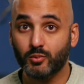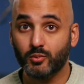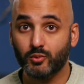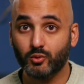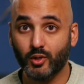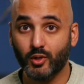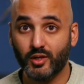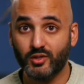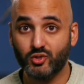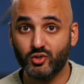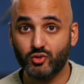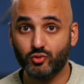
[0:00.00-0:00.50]
So
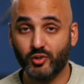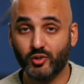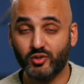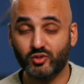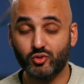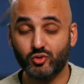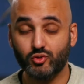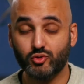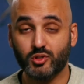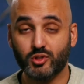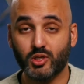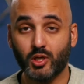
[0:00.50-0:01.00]
interest rates
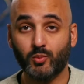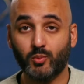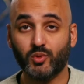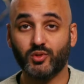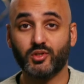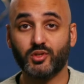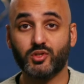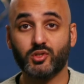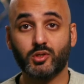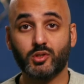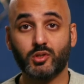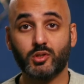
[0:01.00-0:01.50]
usually come with
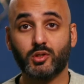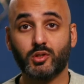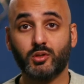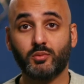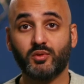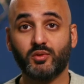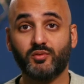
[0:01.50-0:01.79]
a term.